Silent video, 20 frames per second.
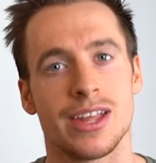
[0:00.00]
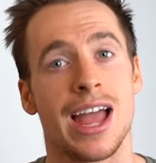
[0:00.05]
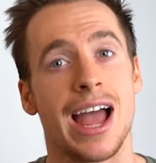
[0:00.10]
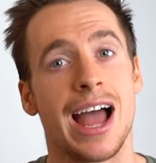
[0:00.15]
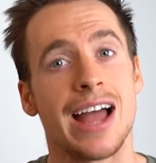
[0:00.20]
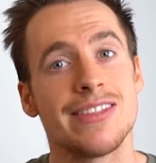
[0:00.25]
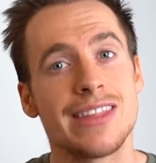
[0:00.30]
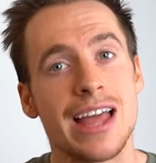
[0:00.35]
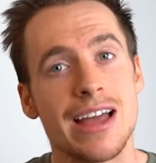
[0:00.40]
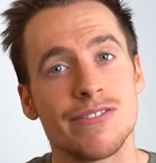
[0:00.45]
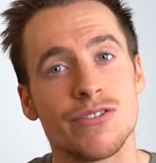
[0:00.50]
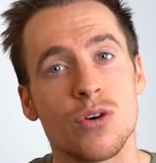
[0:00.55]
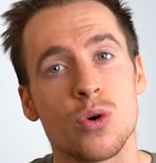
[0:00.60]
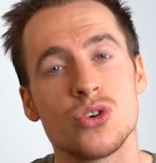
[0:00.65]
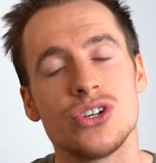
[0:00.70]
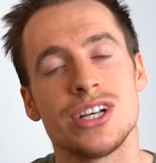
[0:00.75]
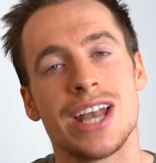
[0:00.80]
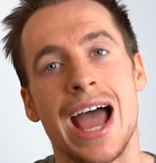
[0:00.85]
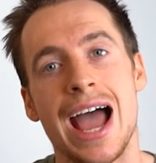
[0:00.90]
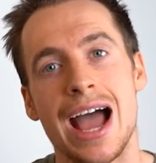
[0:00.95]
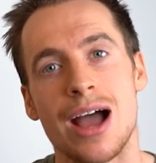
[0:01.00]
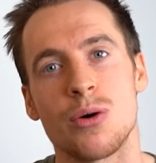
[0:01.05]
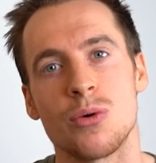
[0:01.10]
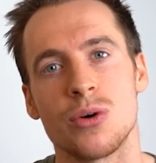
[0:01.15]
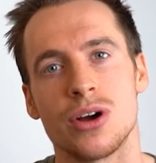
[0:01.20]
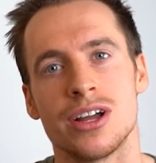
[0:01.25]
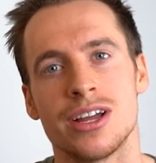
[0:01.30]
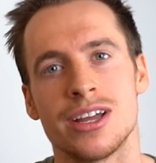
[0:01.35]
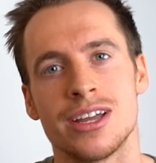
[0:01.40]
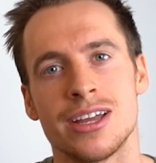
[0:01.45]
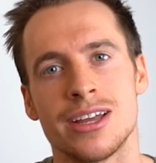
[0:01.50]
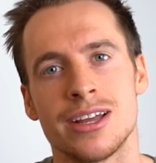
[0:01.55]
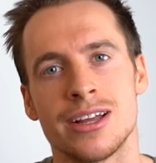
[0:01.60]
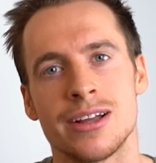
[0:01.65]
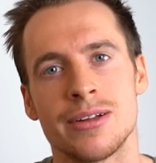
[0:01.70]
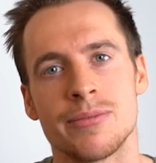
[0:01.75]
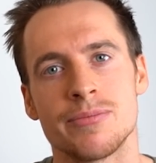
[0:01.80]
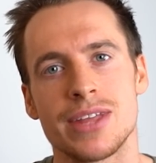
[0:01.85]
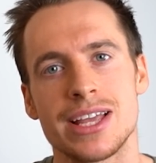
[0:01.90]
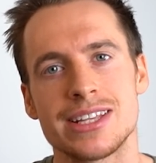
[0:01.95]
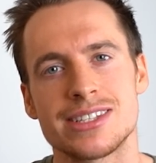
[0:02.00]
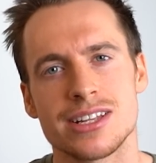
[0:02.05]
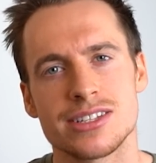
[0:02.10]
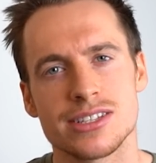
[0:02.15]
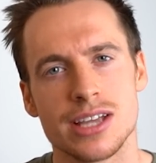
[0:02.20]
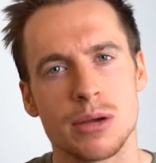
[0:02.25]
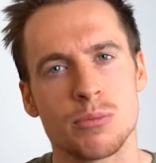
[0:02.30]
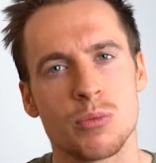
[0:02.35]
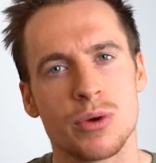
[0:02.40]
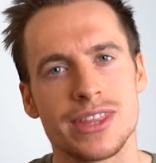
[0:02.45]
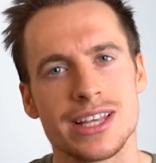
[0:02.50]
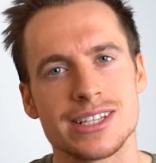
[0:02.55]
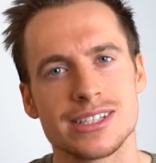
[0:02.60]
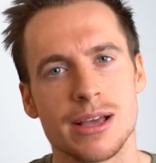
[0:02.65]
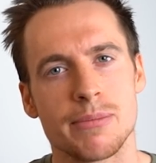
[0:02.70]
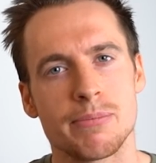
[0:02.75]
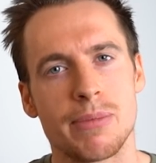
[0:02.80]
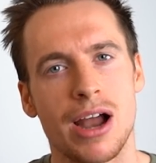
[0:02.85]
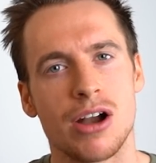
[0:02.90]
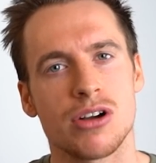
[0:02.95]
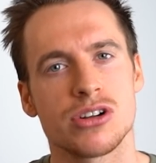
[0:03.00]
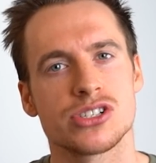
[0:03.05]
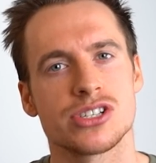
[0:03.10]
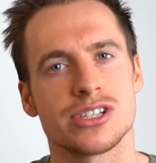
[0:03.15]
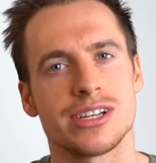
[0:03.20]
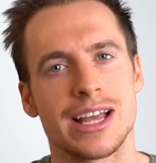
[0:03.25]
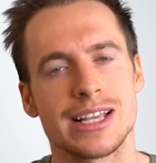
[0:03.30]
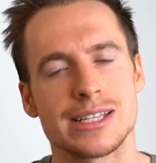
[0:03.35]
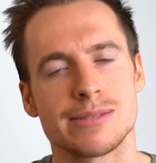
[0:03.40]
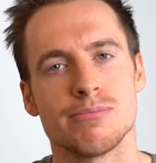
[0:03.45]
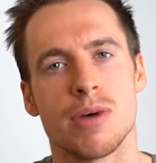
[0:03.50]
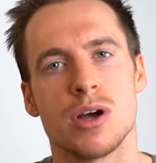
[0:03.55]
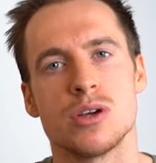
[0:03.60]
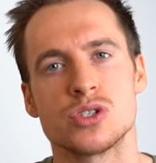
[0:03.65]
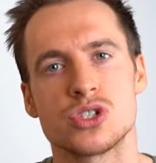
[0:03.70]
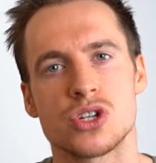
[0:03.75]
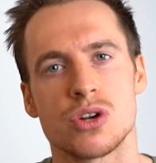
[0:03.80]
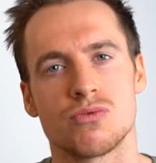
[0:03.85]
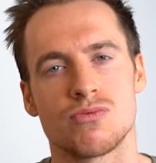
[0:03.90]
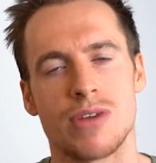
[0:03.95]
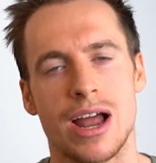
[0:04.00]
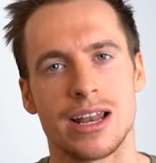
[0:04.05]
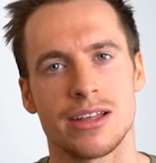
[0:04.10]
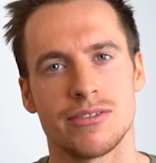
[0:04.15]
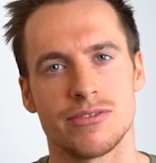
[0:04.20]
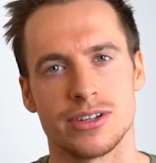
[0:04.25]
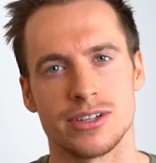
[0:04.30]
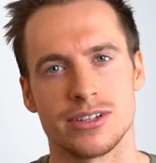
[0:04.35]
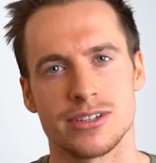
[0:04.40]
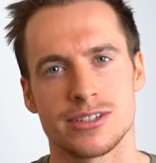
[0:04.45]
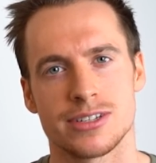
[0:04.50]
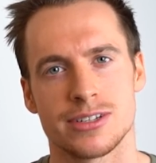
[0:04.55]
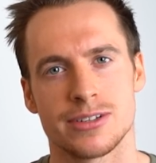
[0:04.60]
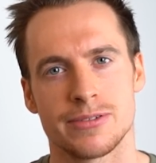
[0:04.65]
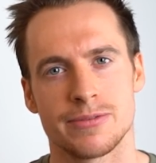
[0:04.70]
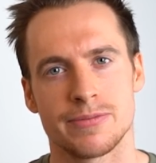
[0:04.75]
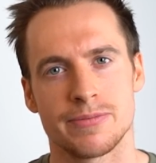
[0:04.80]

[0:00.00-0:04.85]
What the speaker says: And therefore now is the time when this comparison is most relevant.